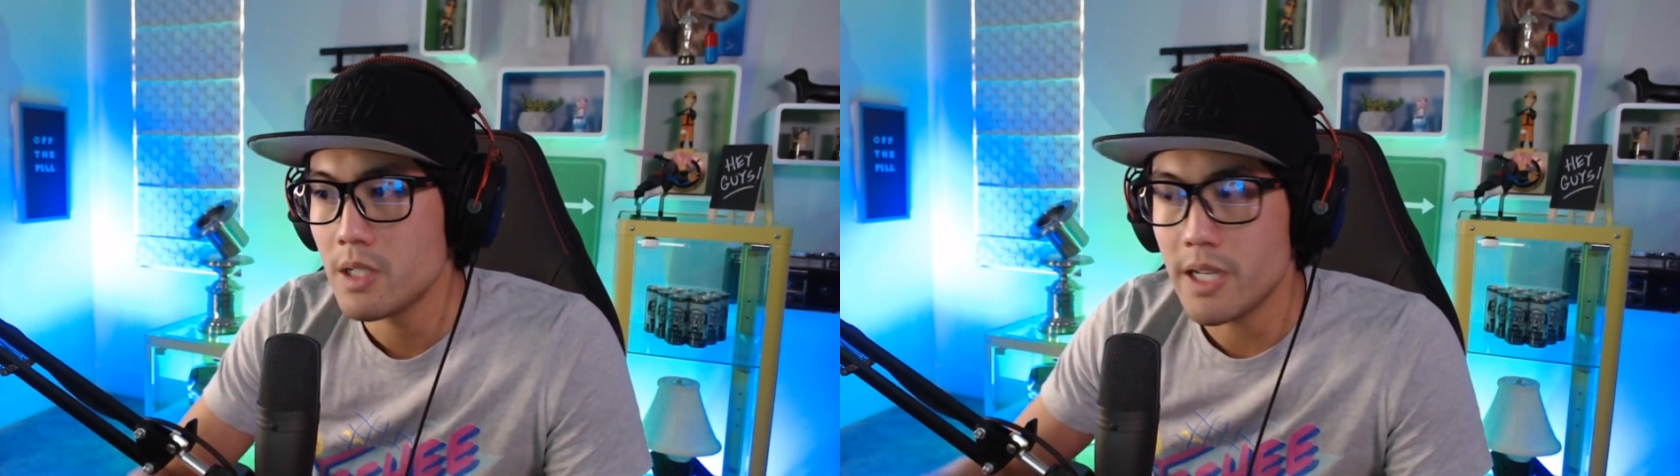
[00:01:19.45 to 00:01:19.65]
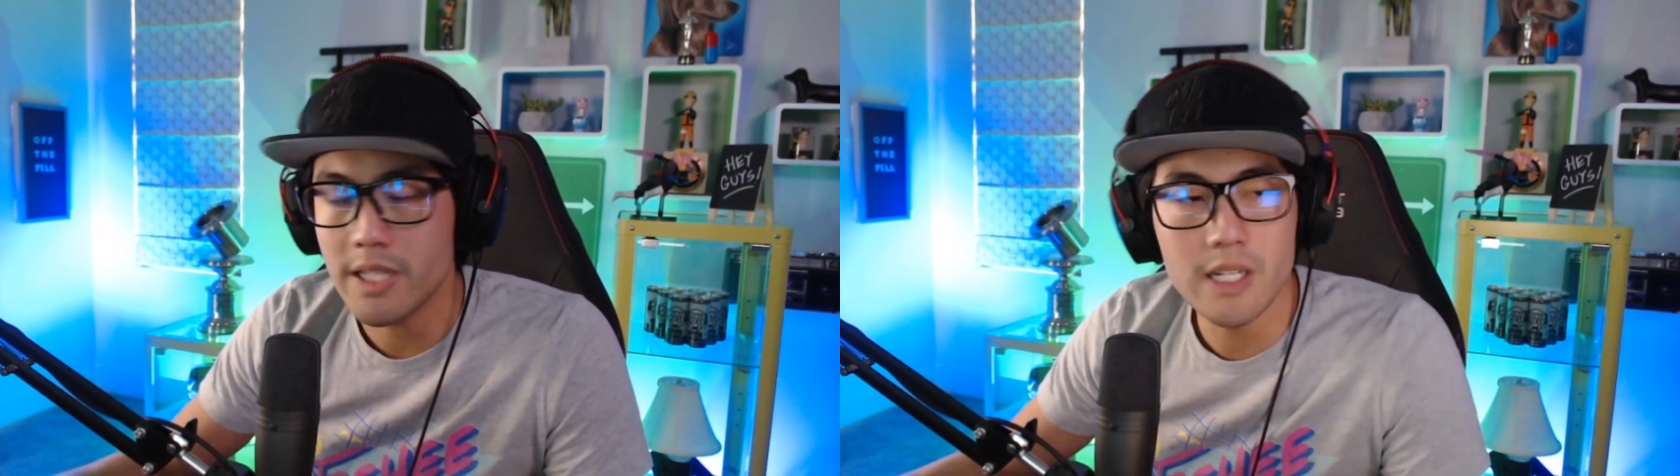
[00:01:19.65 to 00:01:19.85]

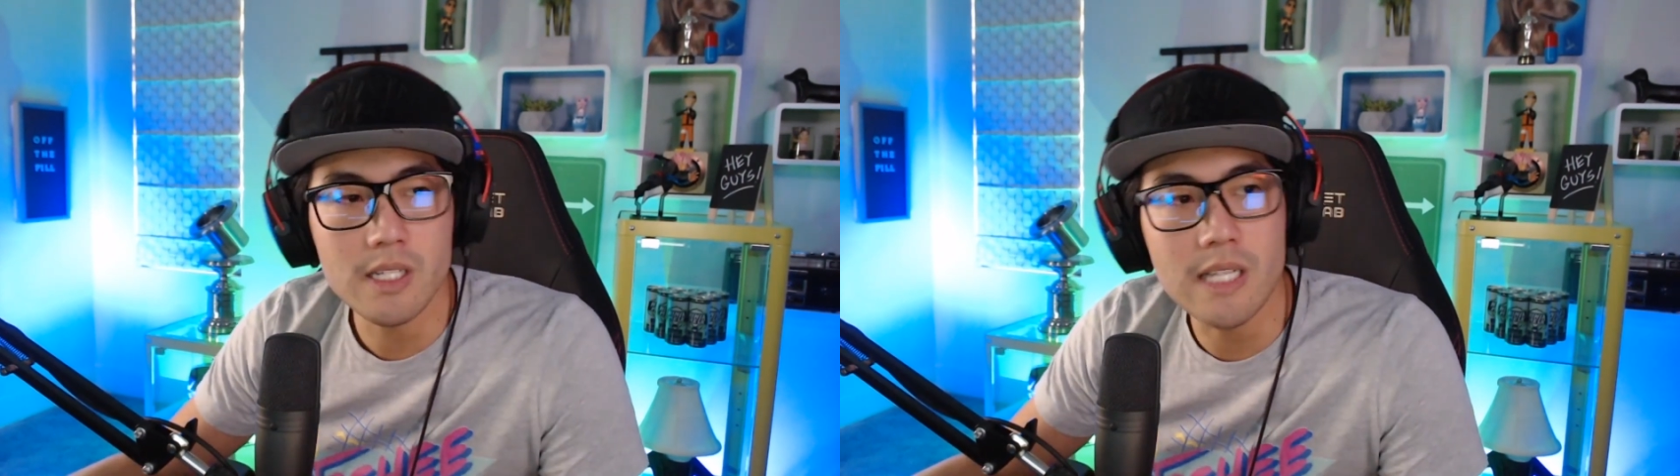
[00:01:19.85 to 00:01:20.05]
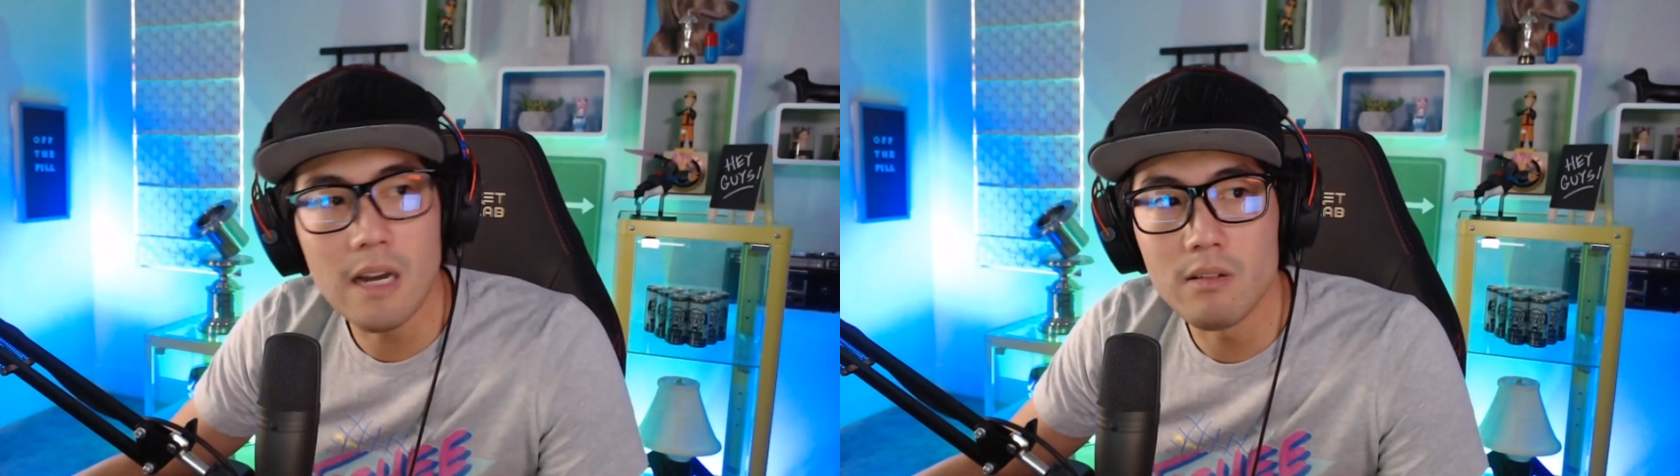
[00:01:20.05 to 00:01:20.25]
It didn't
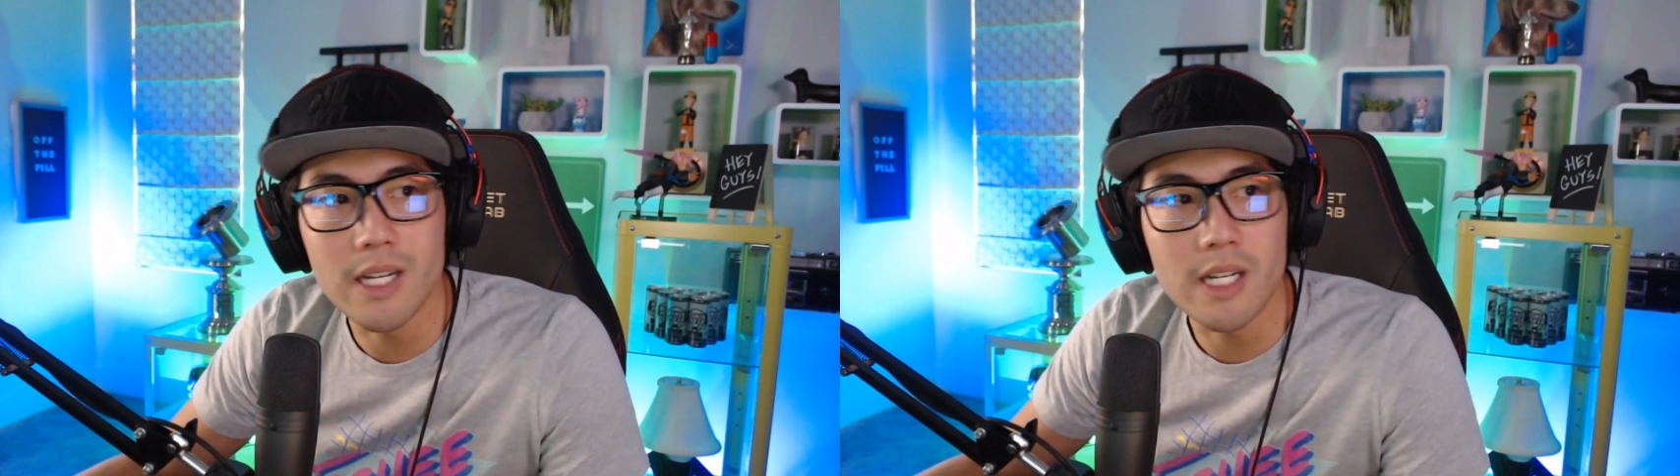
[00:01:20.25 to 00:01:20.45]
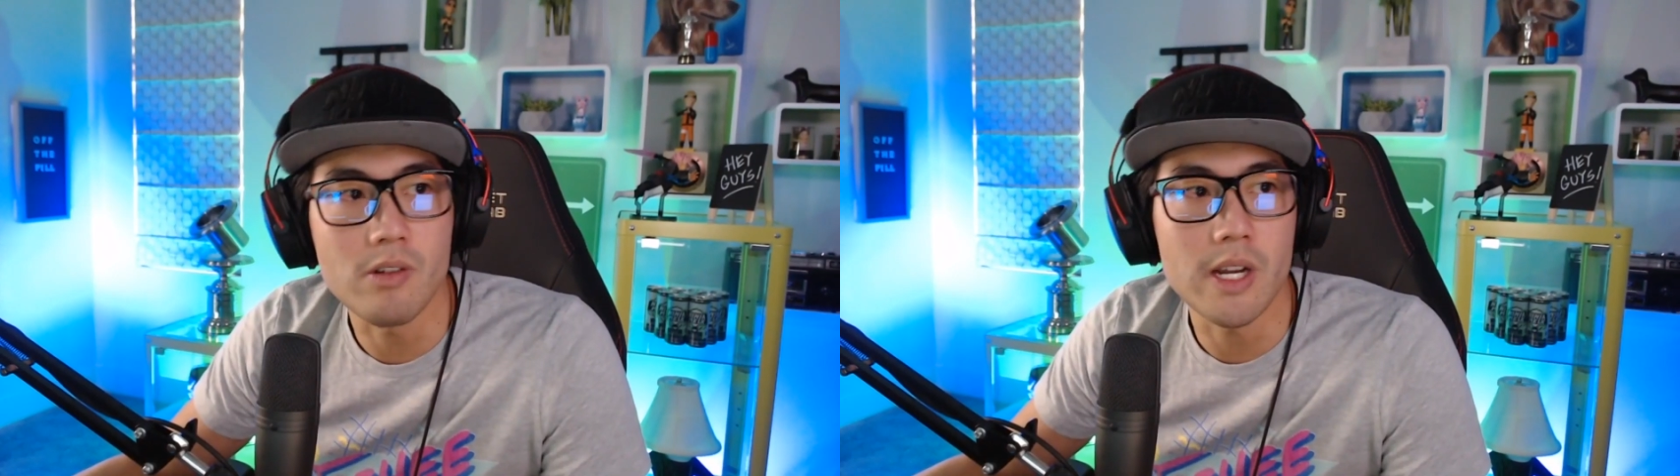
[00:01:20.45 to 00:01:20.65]
sound
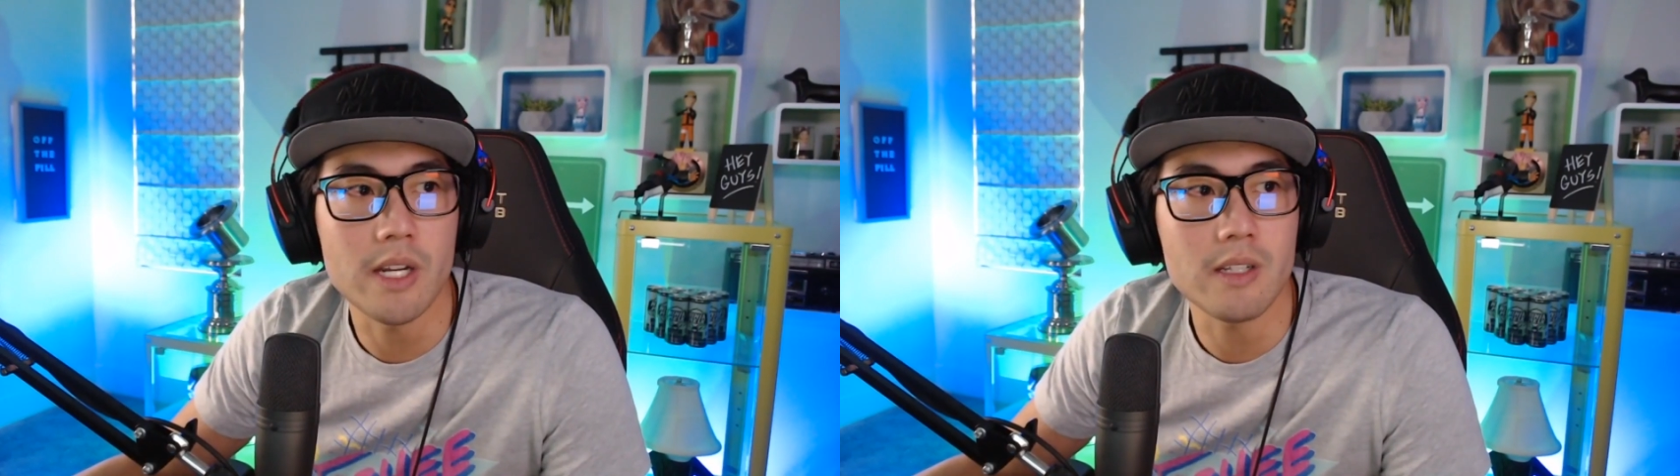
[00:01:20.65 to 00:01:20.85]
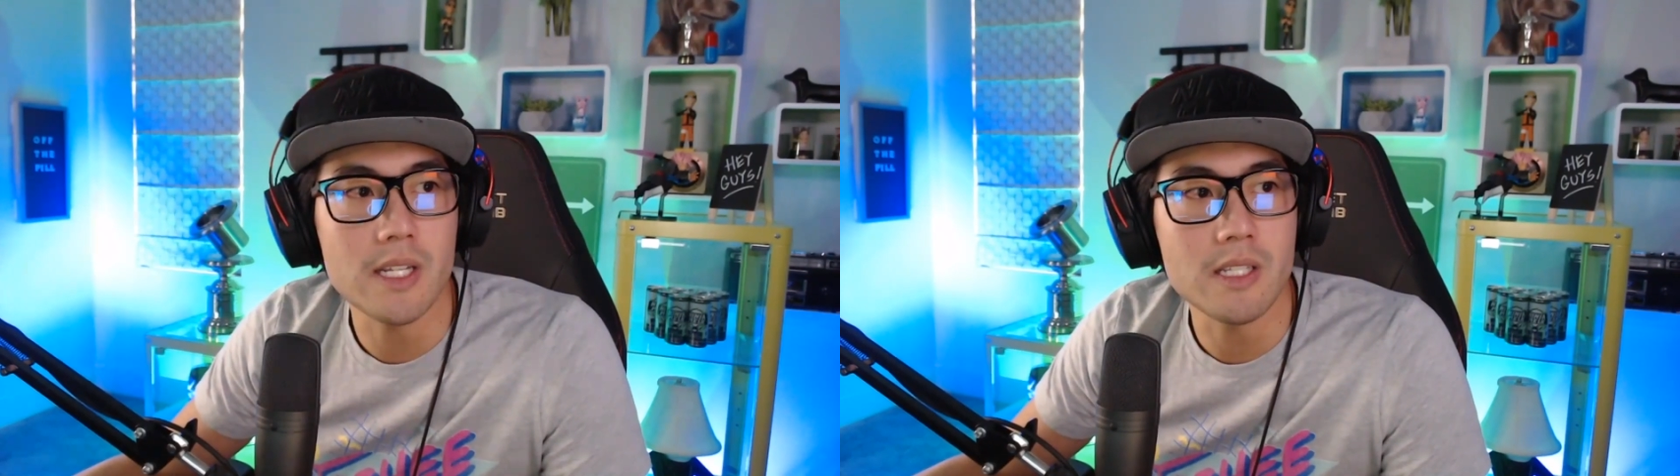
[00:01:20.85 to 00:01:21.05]
like Drake.
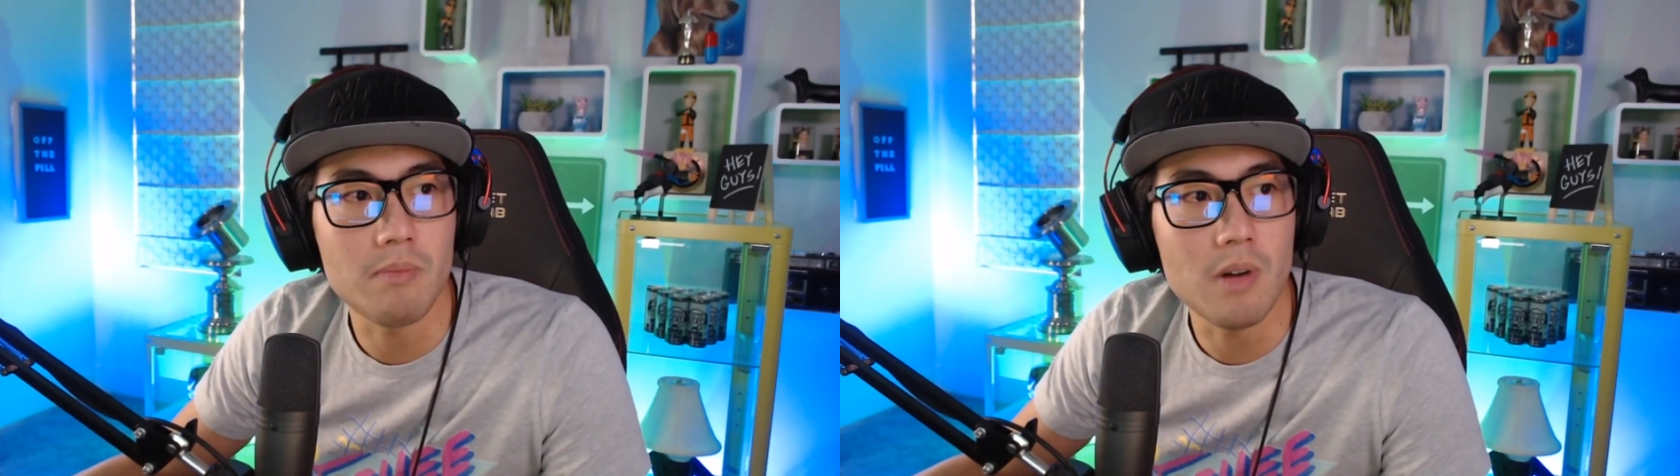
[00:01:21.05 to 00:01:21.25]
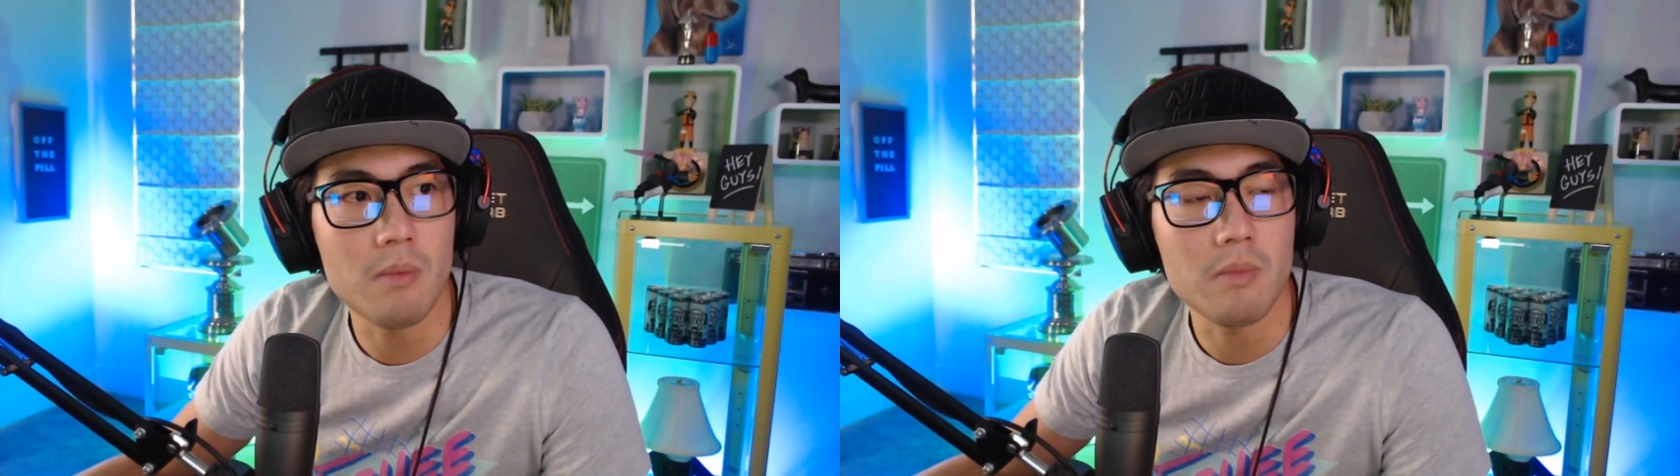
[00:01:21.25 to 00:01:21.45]
That's the
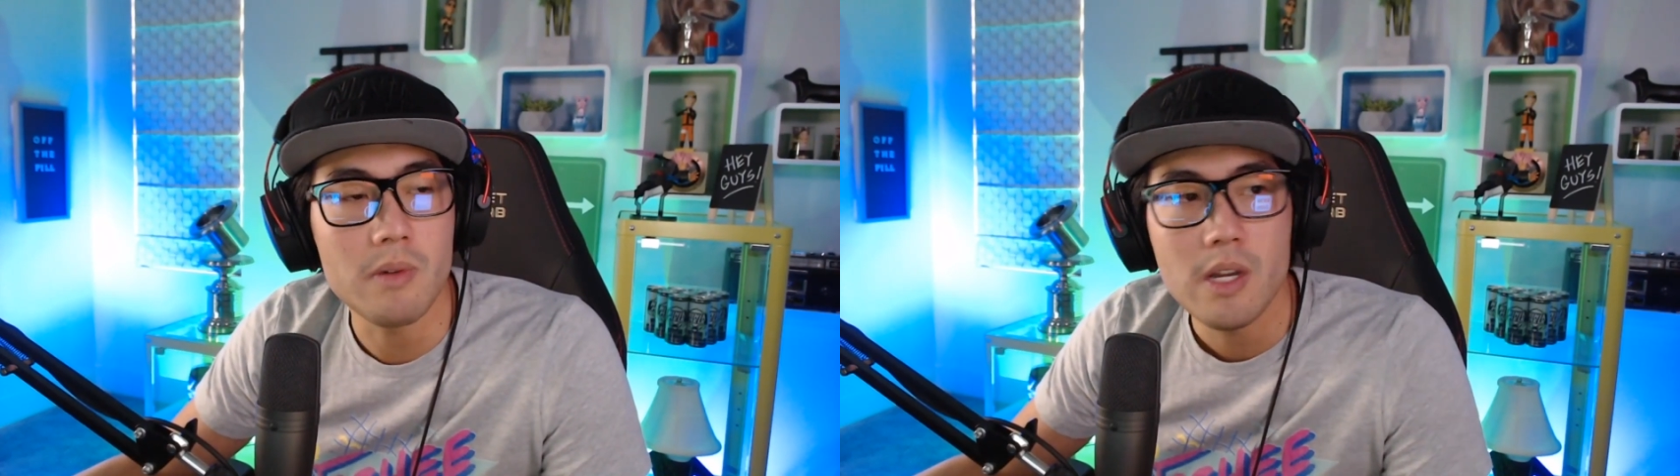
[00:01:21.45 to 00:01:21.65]
problem.